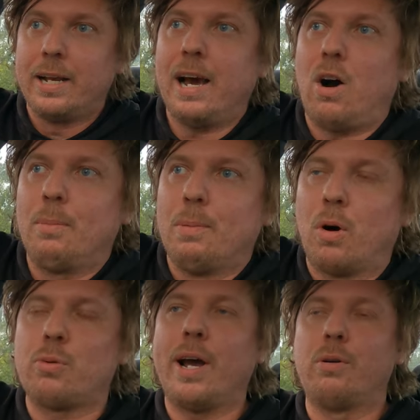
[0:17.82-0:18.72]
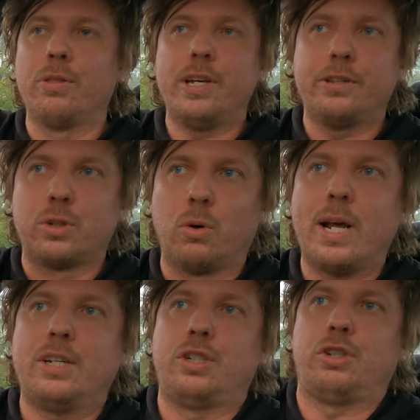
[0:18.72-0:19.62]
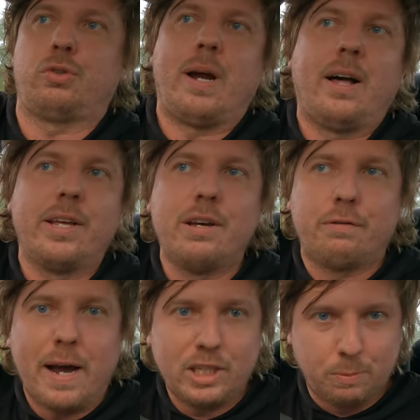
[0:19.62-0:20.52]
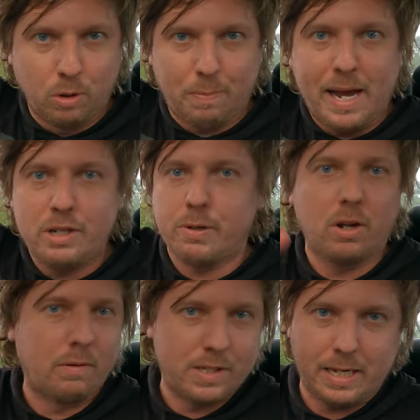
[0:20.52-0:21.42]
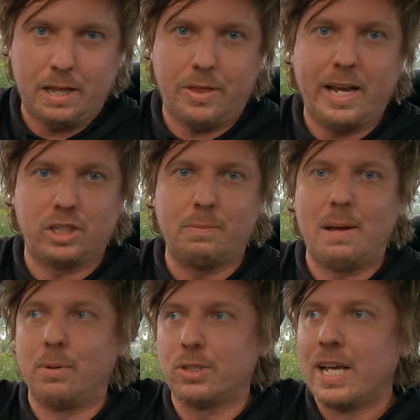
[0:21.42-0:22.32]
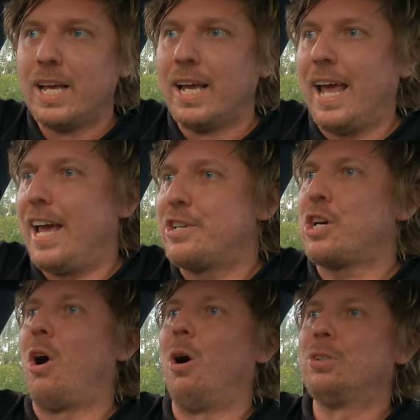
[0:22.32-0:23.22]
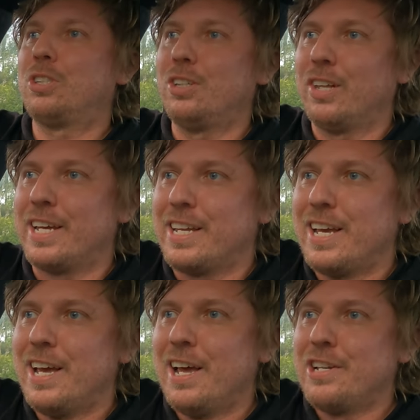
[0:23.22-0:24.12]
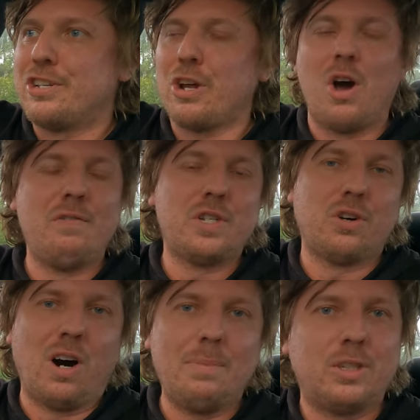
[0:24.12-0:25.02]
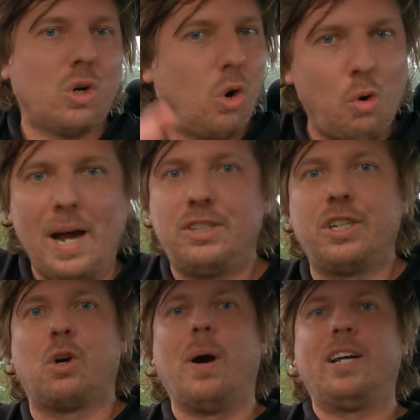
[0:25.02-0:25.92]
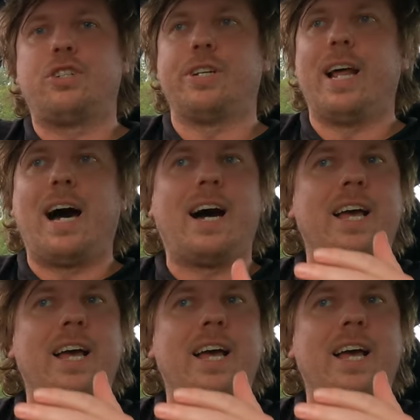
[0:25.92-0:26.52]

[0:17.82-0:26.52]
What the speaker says: Now, I'm the moderator on the DoorDash Australia Facebook page. We've got over 10,000 members. And constantly, just over time, there's always the question,